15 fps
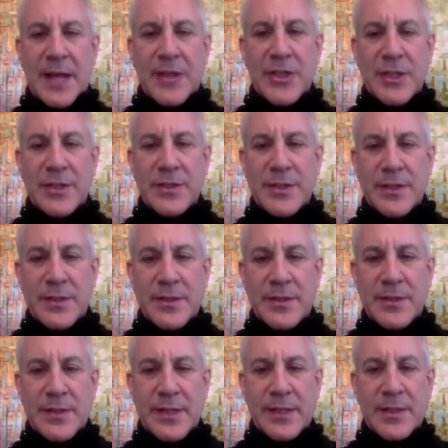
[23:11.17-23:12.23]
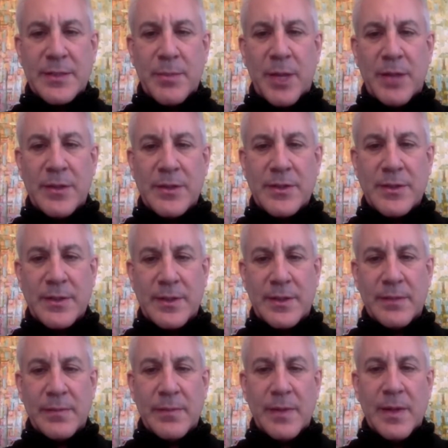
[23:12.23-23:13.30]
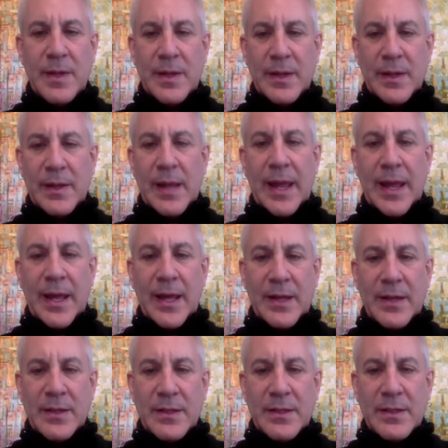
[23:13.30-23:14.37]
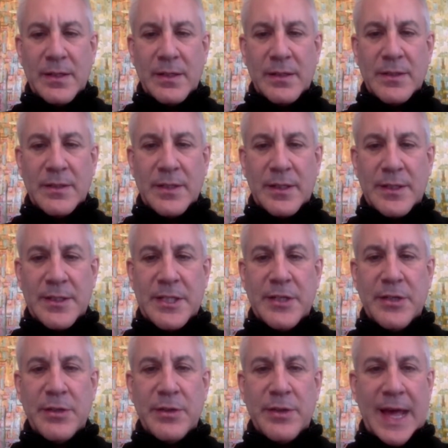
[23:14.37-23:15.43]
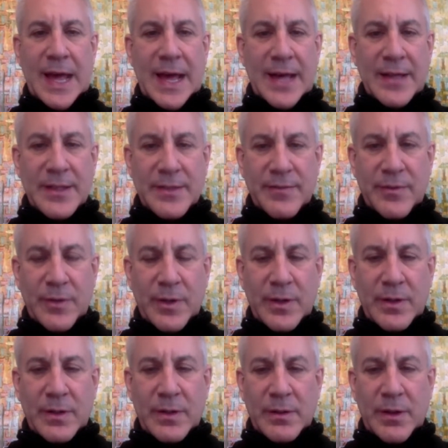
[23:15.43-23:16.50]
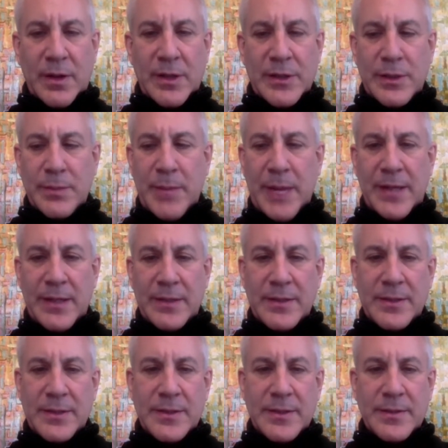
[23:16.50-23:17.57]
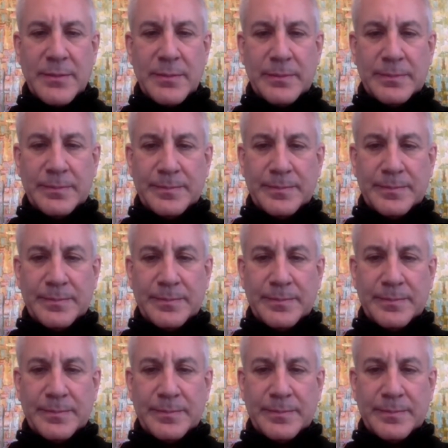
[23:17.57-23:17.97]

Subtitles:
sessions in 6 months, and to continue that for long-term maintenance.